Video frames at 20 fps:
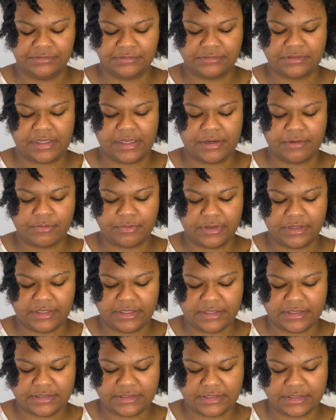And it really
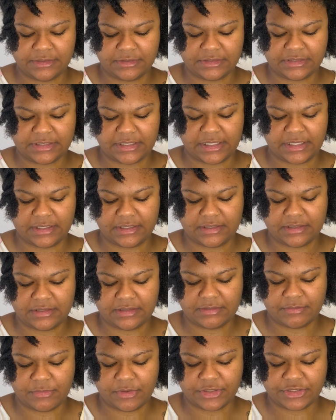seals in the
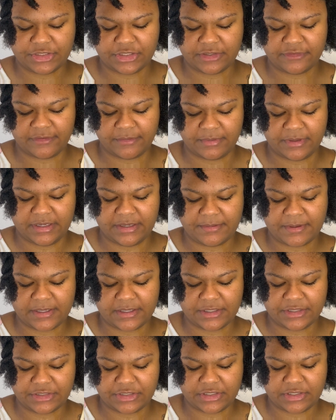moisture from the deep
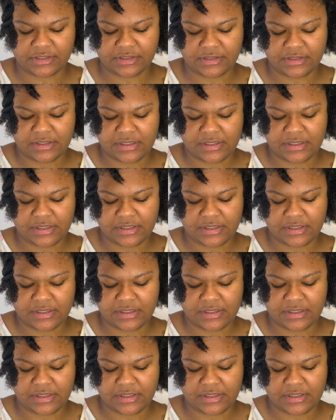conditioner,